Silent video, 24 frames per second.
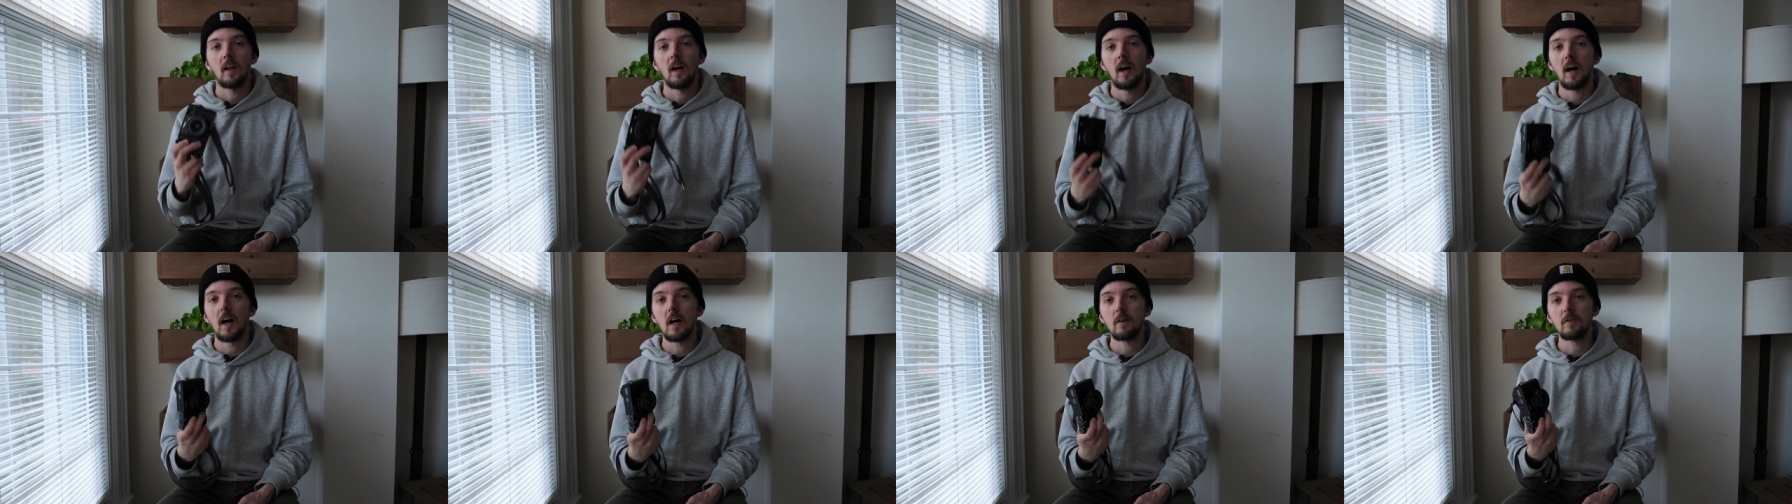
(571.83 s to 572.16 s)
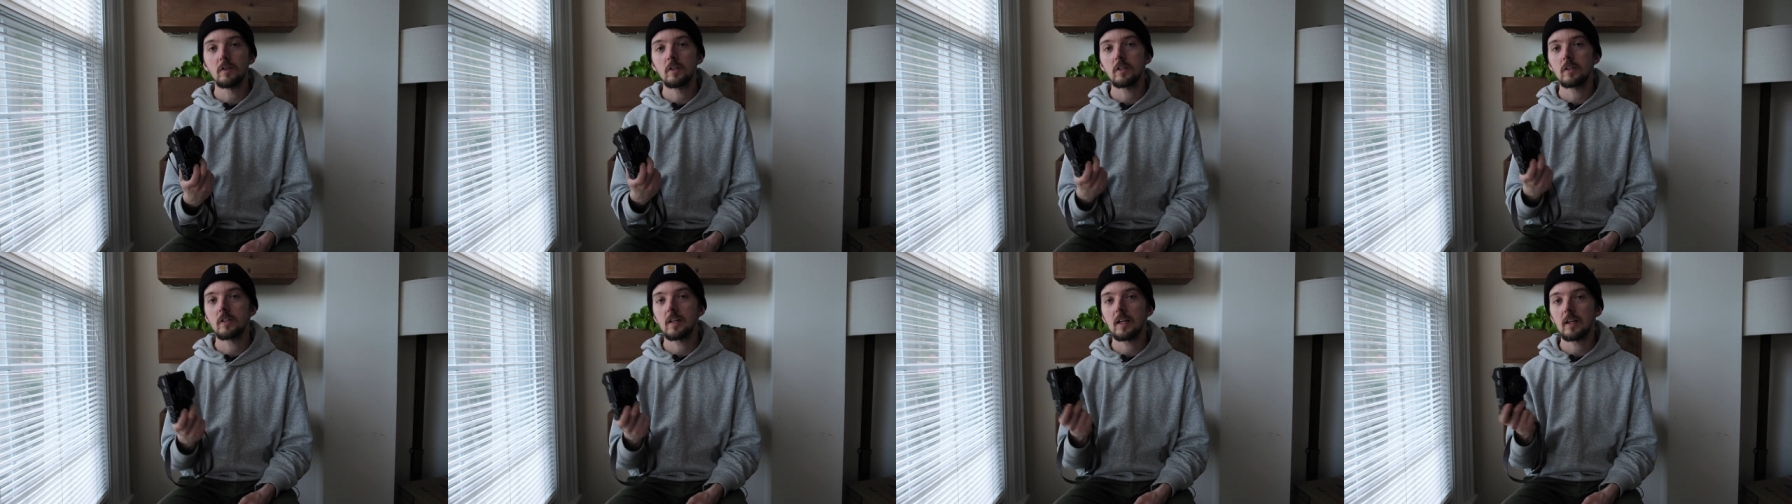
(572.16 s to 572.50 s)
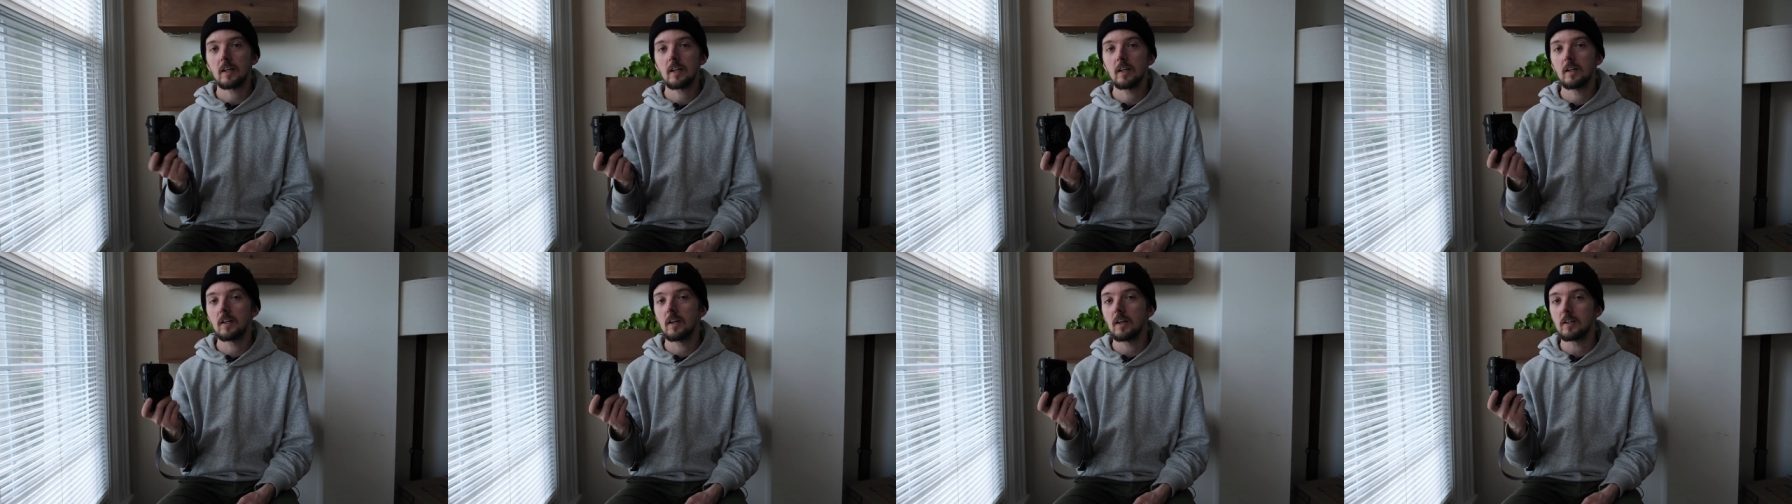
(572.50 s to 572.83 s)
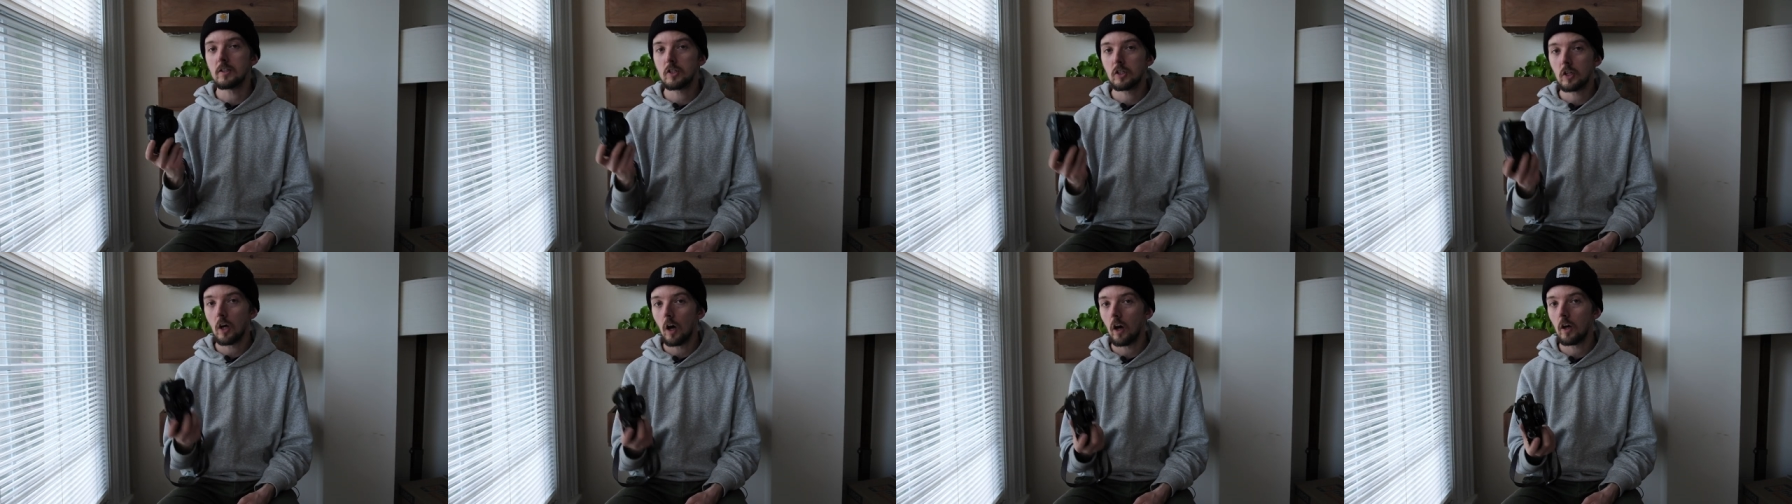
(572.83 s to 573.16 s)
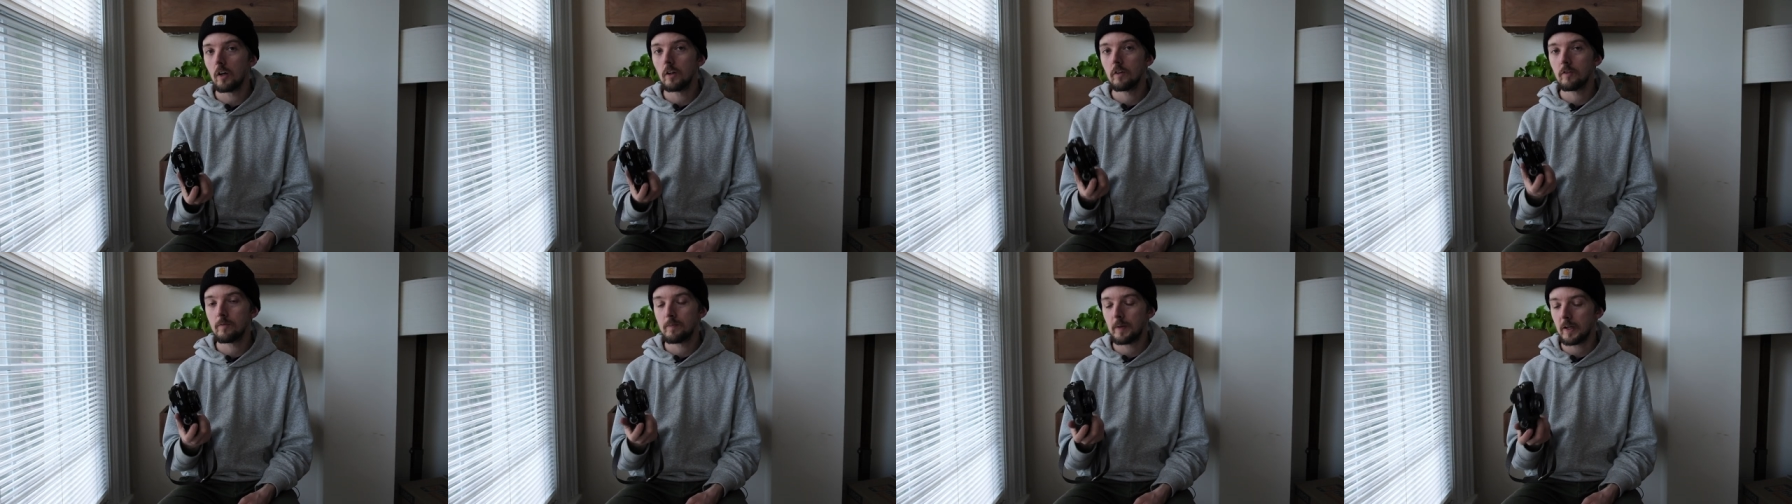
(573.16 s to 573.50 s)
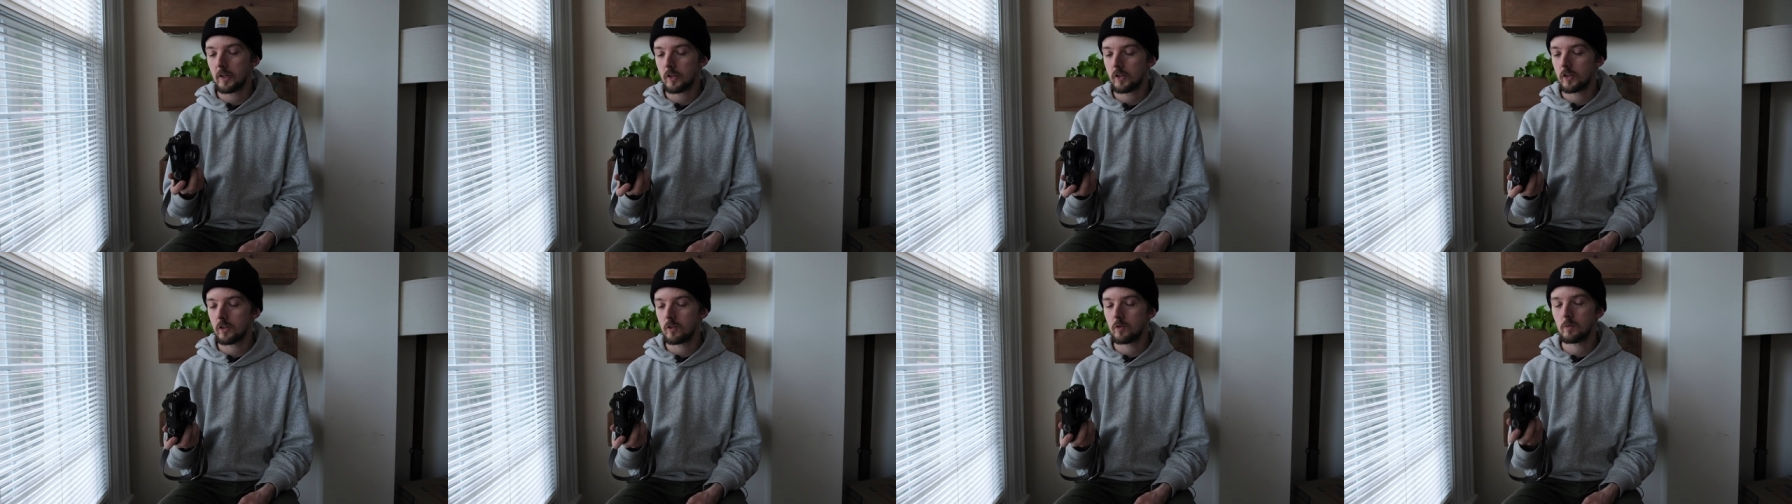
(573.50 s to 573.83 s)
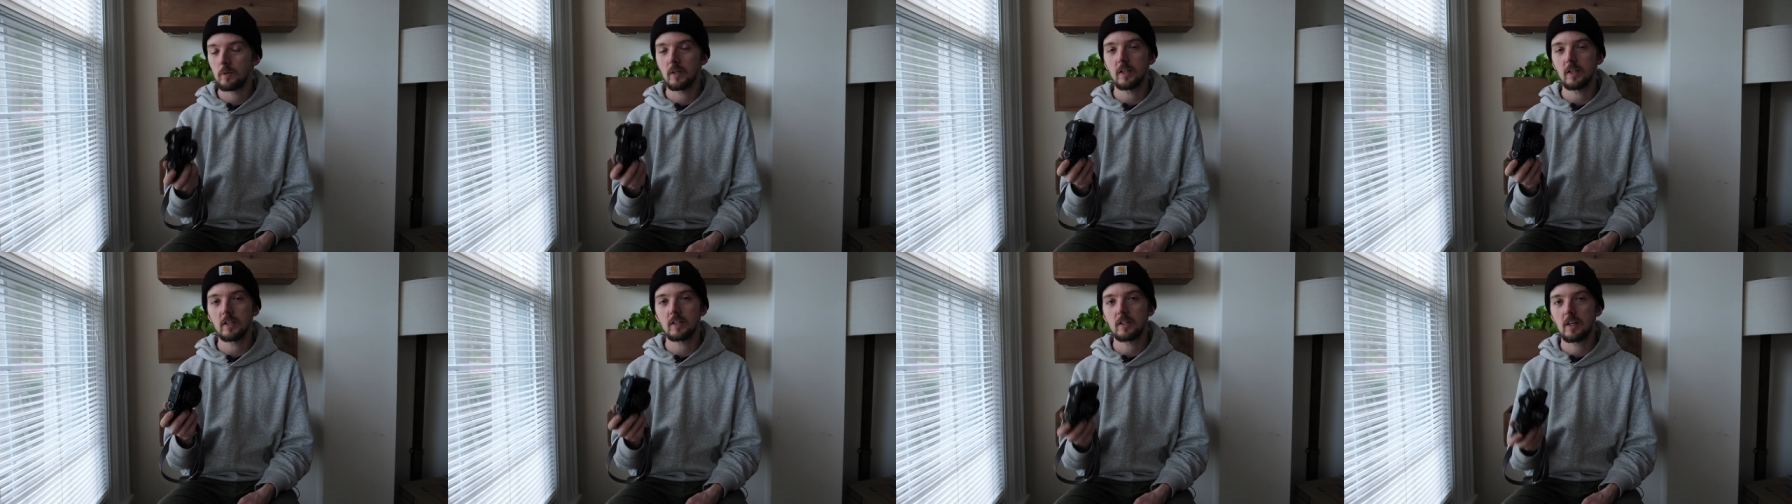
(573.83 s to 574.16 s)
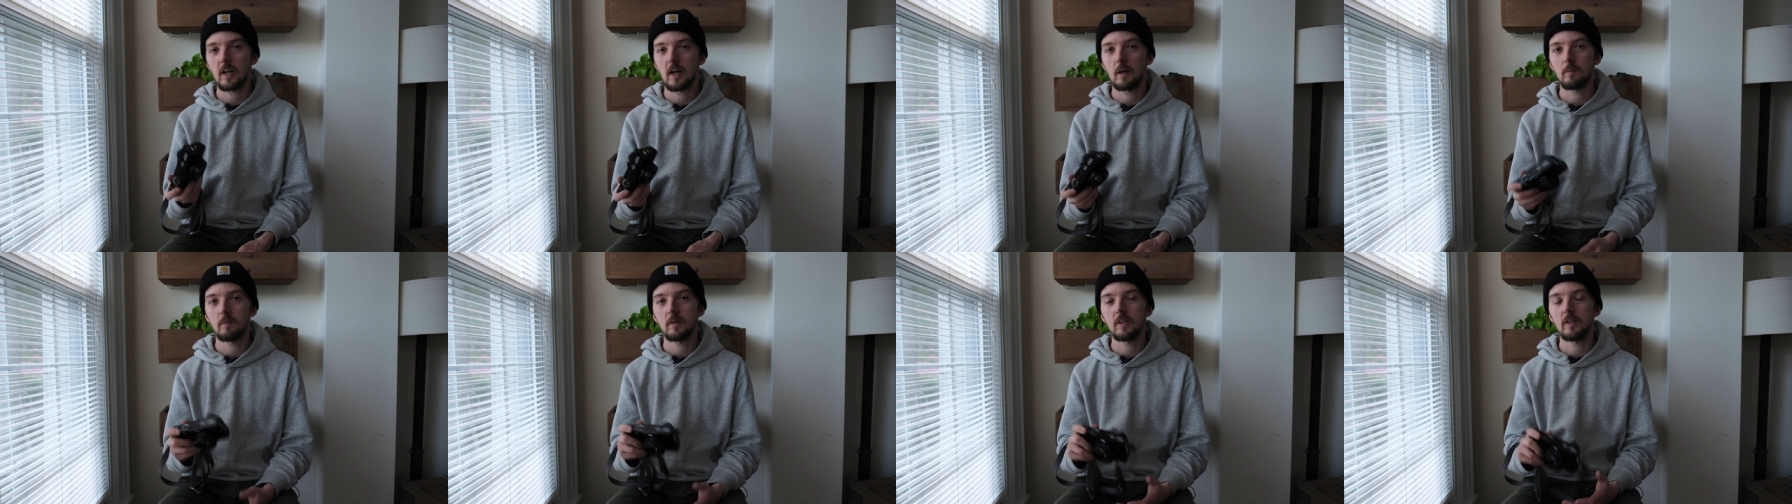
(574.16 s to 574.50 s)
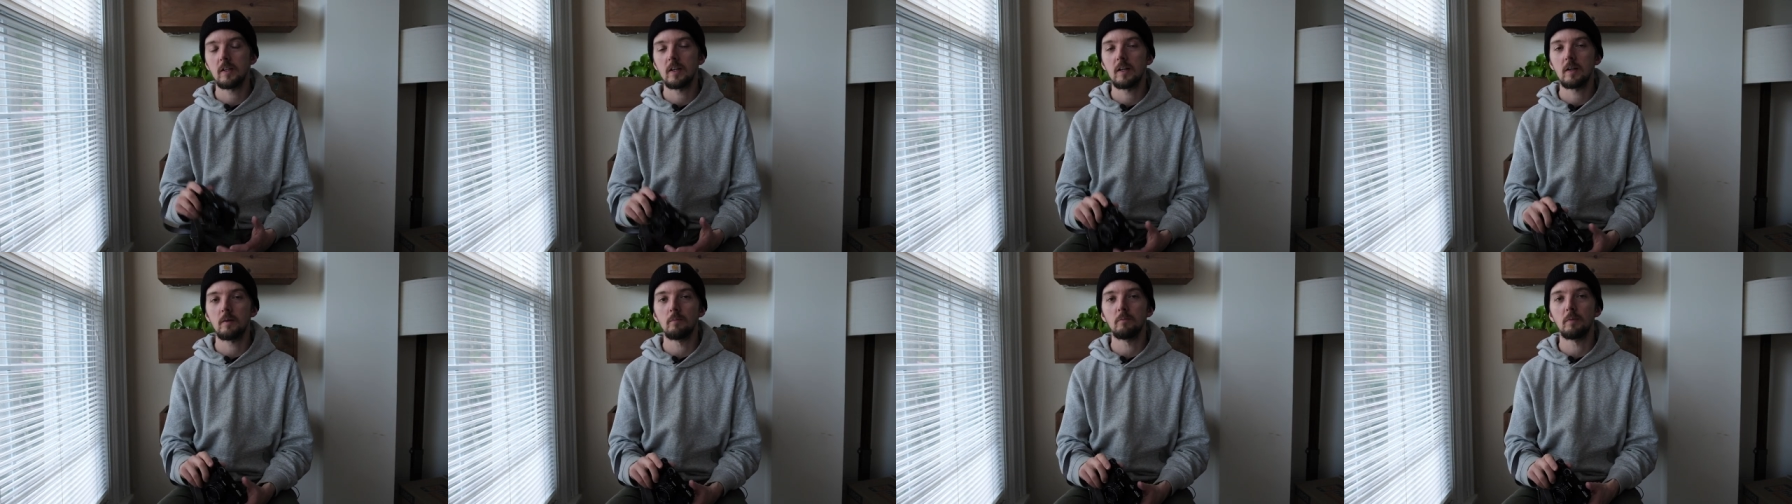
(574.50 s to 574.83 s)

I haven't taken a ton of pictures with this camera yet,